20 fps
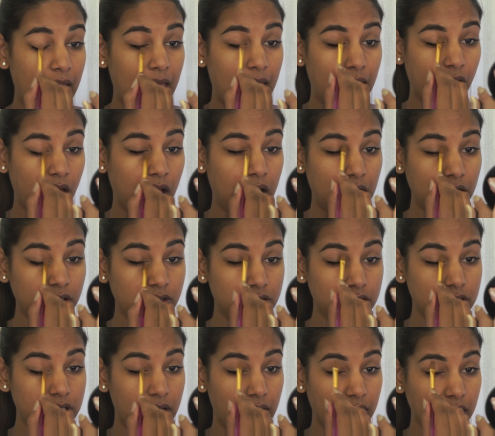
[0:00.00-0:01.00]
And I like
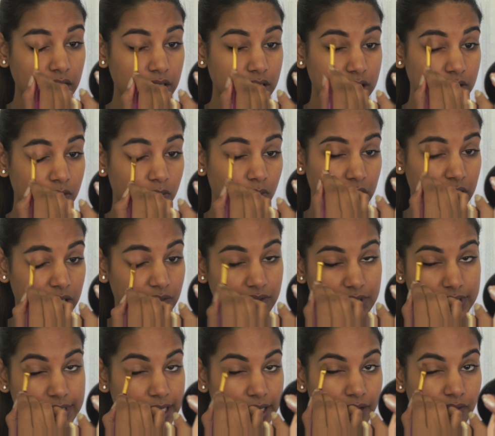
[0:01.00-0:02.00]
to drag it,
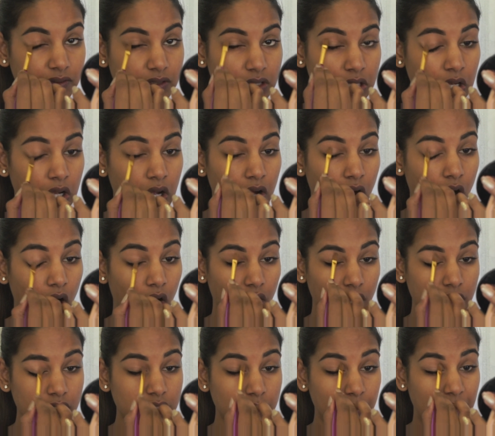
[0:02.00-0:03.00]
whatever's left,
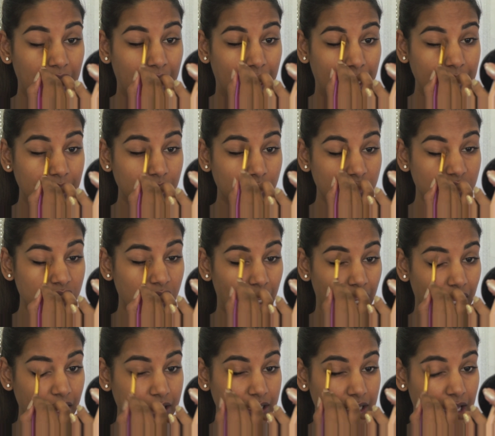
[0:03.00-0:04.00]
onto my eyelid to
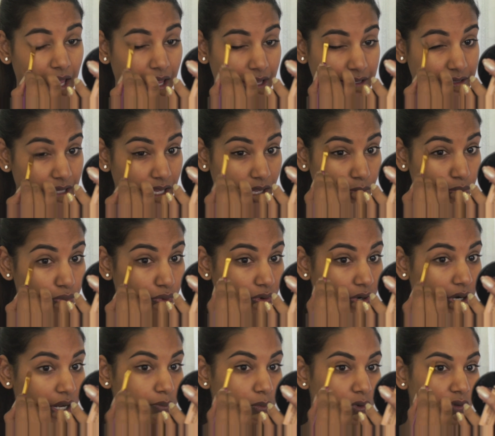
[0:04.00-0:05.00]
act as a
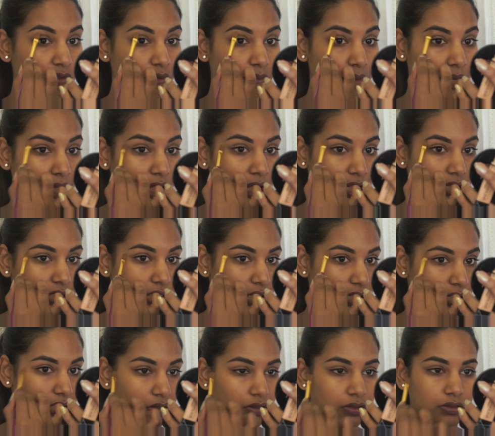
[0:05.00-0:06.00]
primer for my
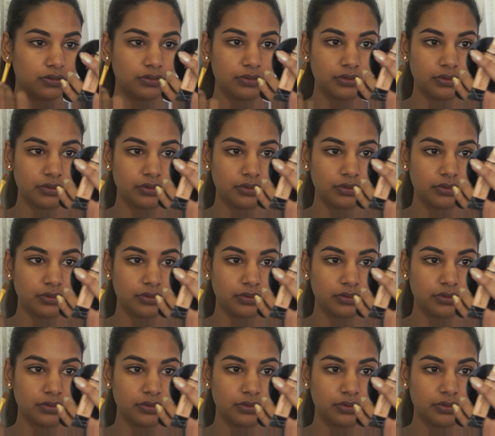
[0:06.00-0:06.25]
eyeshadow.